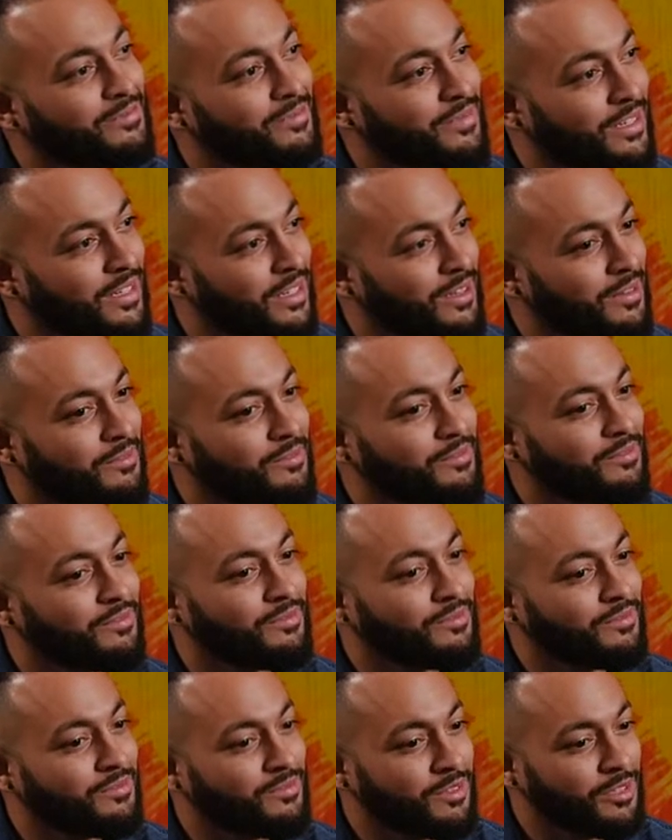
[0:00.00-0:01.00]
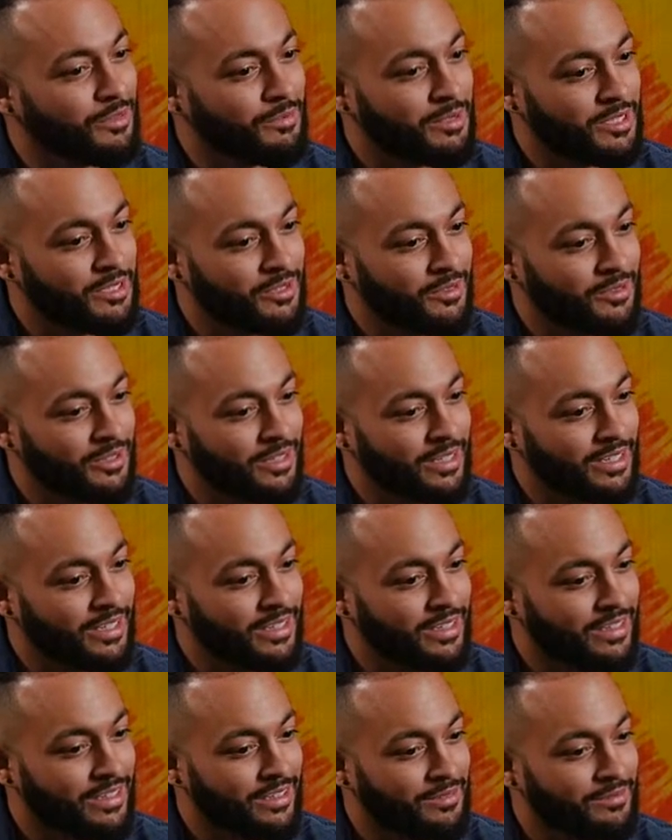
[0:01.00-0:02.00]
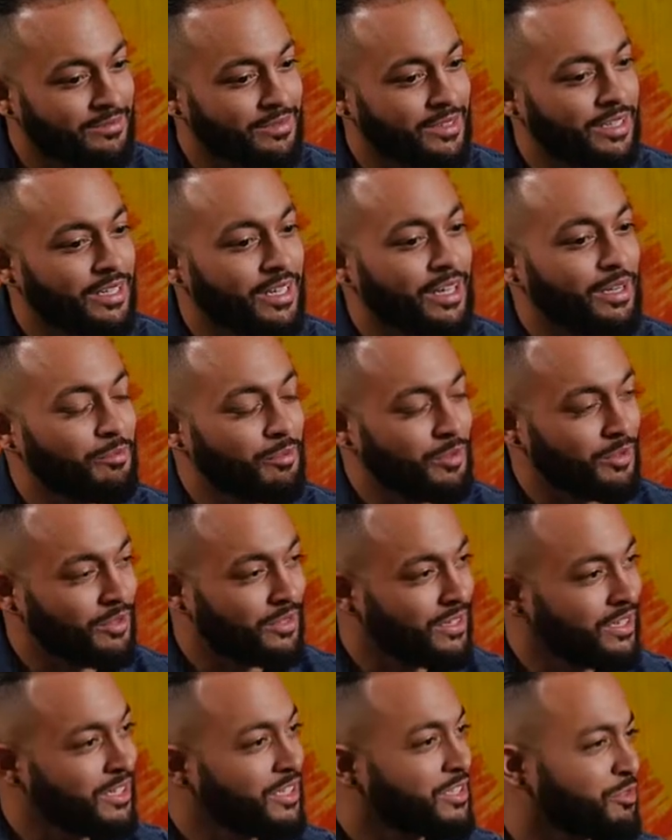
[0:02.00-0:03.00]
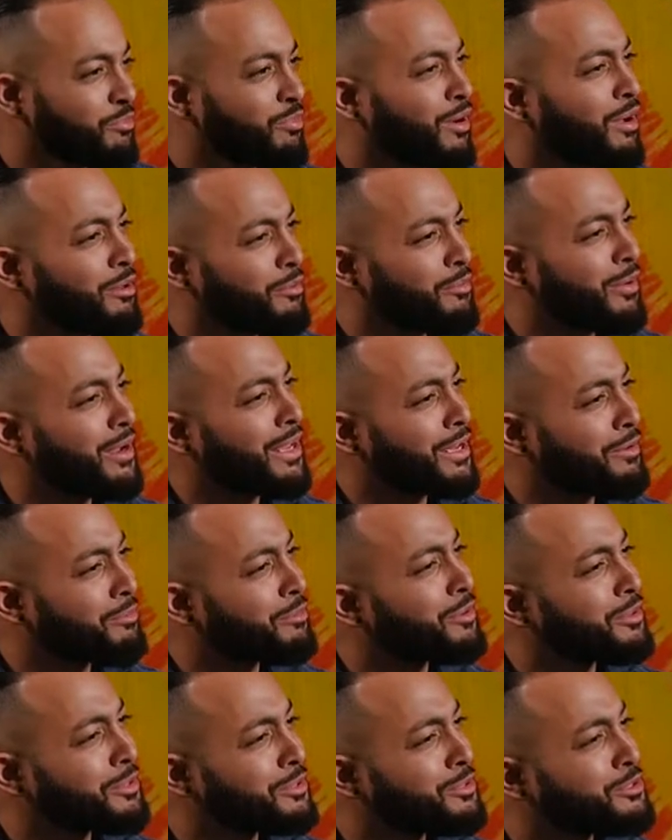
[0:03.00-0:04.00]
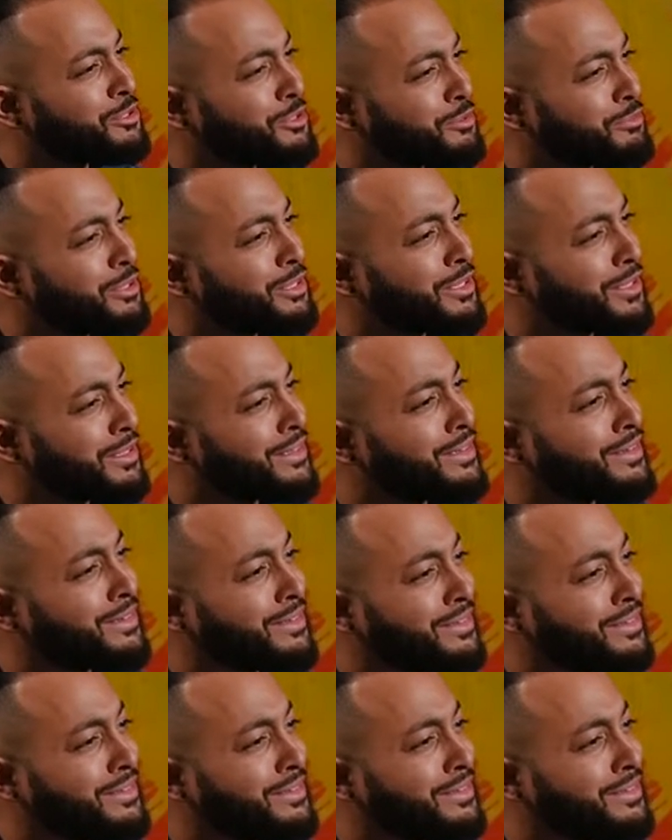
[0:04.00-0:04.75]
but we're going to be touring in April, so probably by April it should be done.